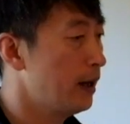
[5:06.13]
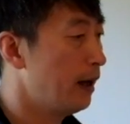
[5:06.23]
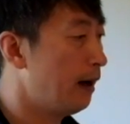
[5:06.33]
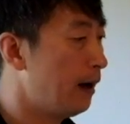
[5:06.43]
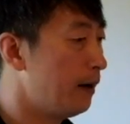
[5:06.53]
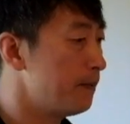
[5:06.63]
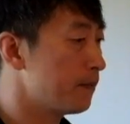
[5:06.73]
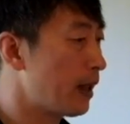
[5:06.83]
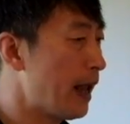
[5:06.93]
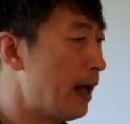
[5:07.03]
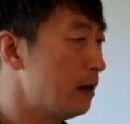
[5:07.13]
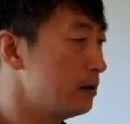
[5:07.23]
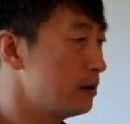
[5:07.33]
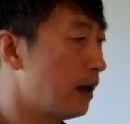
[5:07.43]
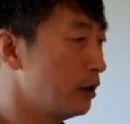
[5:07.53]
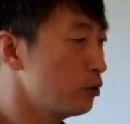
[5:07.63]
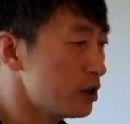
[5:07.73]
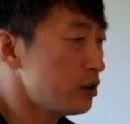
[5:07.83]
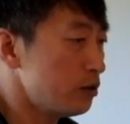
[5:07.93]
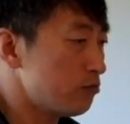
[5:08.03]
And you
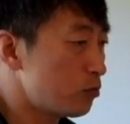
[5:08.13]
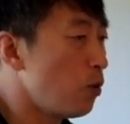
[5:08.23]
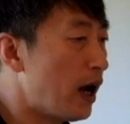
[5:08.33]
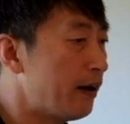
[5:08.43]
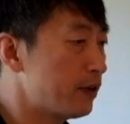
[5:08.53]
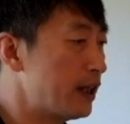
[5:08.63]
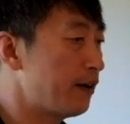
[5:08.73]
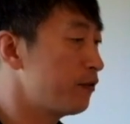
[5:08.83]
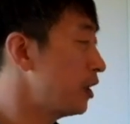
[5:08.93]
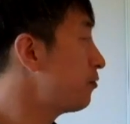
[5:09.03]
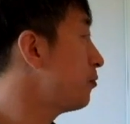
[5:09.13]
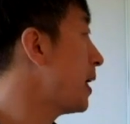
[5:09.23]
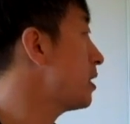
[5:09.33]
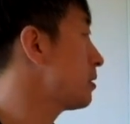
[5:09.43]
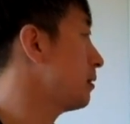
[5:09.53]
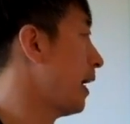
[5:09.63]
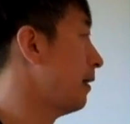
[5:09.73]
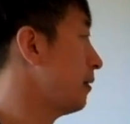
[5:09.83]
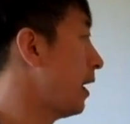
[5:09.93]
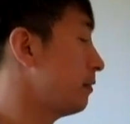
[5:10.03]
just don't have enough information
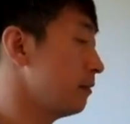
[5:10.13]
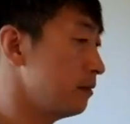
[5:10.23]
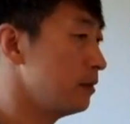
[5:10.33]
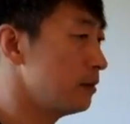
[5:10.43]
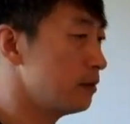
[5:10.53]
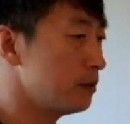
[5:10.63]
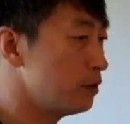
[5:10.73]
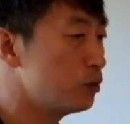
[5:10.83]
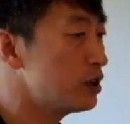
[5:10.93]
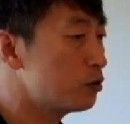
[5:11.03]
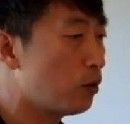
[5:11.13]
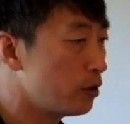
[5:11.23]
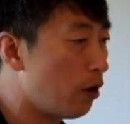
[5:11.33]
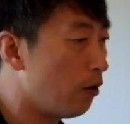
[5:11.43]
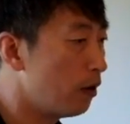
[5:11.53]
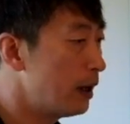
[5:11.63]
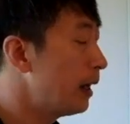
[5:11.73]
and you just don't know.